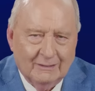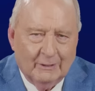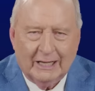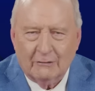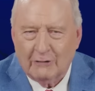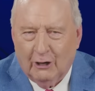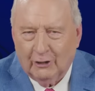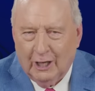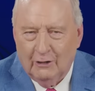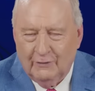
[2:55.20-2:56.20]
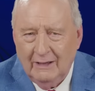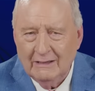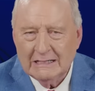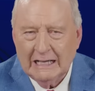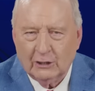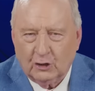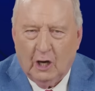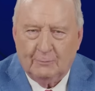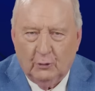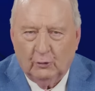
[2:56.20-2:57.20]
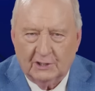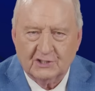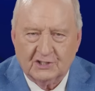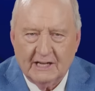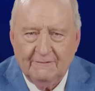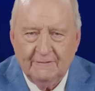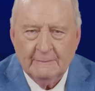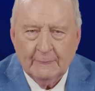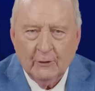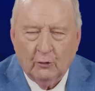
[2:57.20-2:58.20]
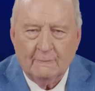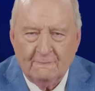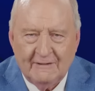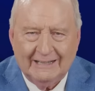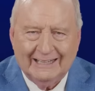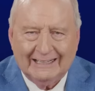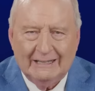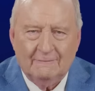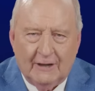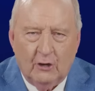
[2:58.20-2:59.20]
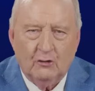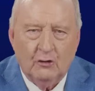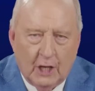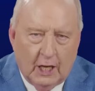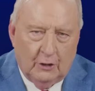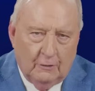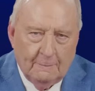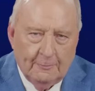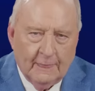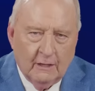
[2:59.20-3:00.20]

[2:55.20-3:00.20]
Are we going to roll over and cop all this stuff or emphatically vote no?